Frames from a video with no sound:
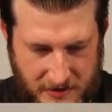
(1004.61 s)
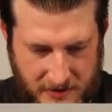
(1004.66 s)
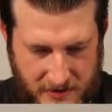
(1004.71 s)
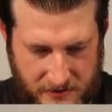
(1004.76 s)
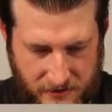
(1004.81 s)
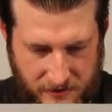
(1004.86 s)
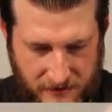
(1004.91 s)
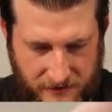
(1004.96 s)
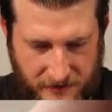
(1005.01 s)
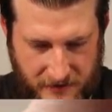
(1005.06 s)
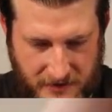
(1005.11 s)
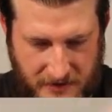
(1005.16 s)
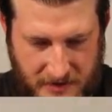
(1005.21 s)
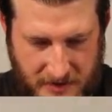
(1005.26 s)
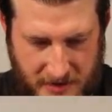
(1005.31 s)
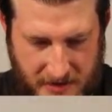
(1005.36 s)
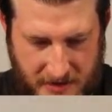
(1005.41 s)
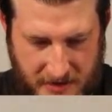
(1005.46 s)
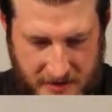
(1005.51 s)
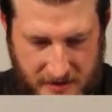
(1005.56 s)
This one feels
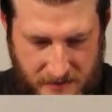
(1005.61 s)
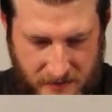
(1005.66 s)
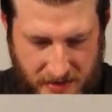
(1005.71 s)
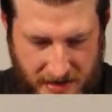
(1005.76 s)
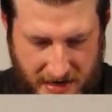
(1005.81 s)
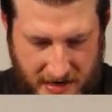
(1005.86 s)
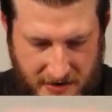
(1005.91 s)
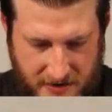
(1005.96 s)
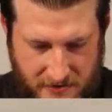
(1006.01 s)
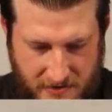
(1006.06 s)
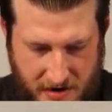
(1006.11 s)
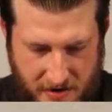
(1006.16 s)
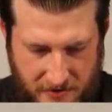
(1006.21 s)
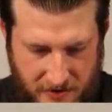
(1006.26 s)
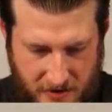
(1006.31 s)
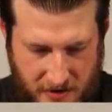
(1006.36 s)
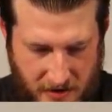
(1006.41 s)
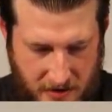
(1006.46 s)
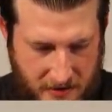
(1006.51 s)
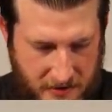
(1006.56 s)
nice and packed around
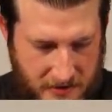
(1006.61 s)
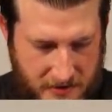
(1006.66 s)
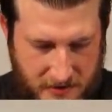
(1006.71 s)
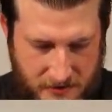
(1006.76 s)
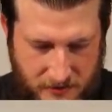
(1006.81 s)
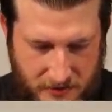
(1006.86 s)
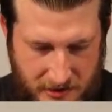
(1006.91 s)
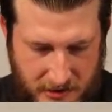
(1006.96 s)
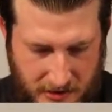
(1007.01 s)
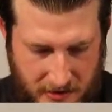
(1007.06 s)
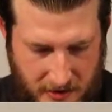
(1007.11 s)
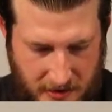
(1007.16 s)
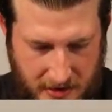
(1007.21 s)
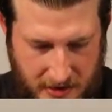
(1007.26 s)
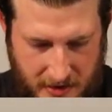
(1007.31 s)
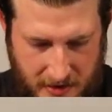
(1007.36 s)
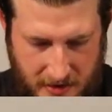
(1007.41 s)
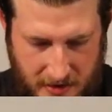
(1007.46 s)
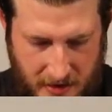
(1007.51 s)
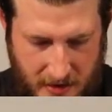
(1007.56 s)
the cards, which I
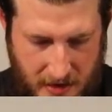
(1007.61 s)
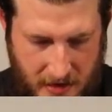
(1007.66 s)
like.